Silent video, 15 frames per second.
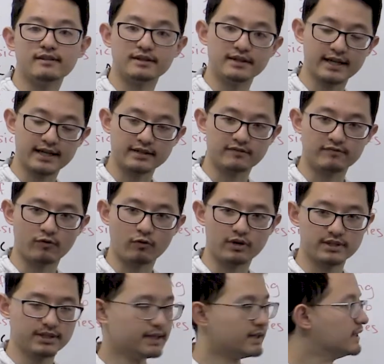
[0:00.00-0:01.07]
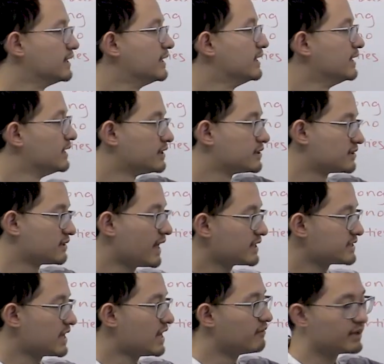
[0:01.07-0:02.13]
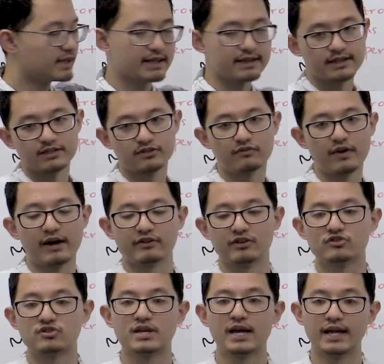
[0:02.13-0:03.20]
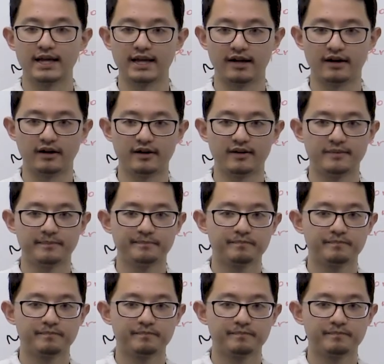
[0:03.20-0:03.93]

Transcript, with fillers: to the negative 14. So that's how we get these values here.